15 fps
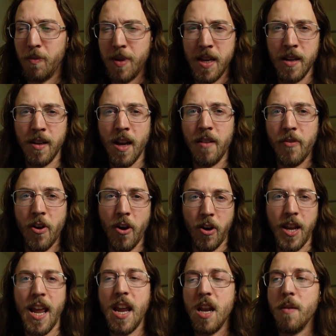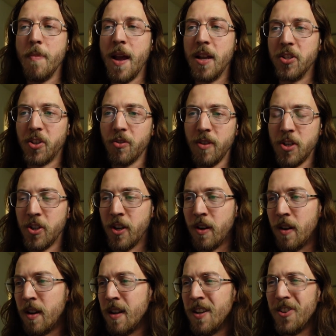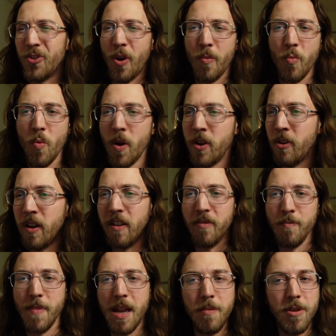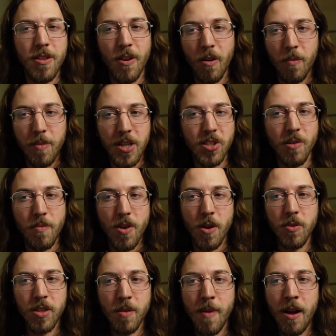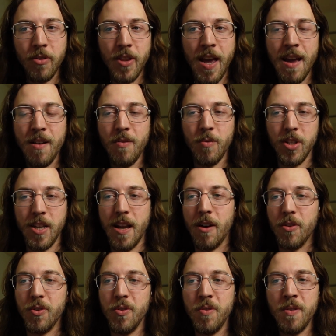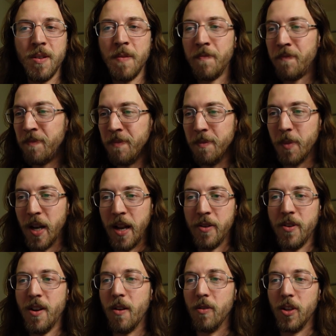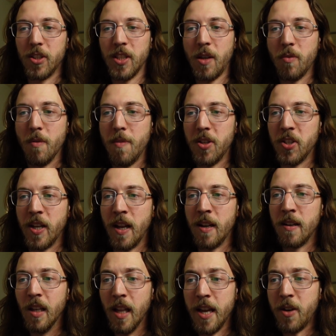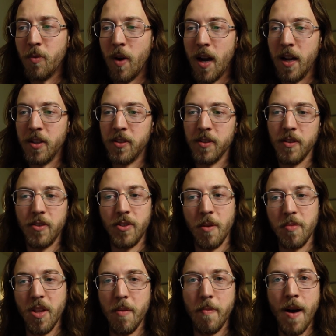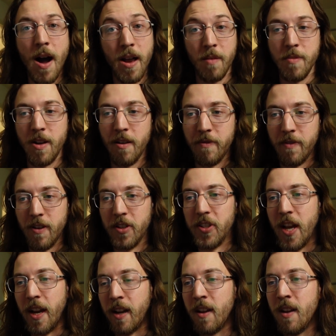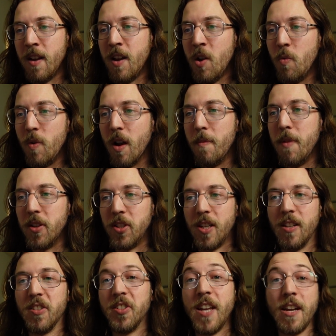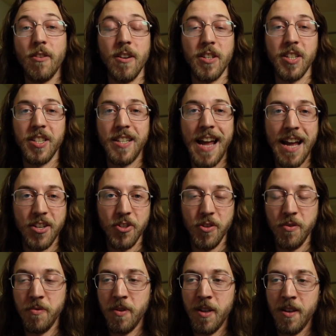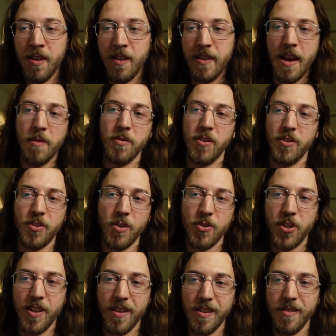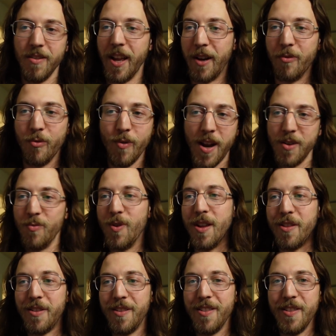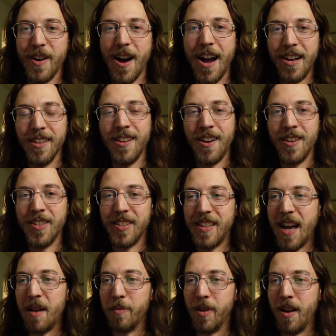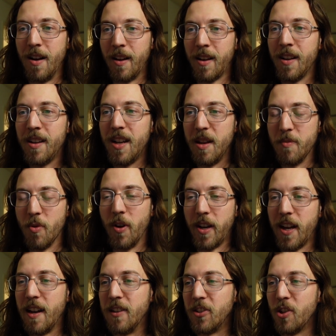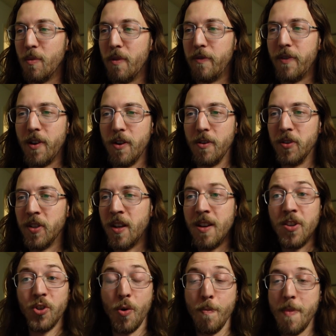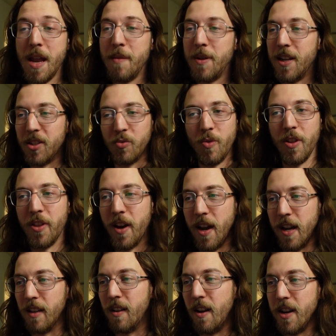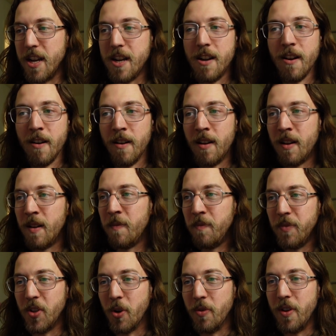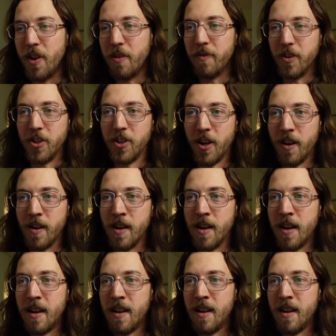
be kind of an arcane based creature. So I'm wondering if maybe there will be some notes about that with the Alhoon, but I don't know. Looks like we're missing it. Likewise, jump to the bottom here for a sec. We are missing the sacred statue that was associated like right with the Eidolon stat block in Mordenkainen's Tome of Foes. So maybe it's with the Eidolon here. Don't know for sure.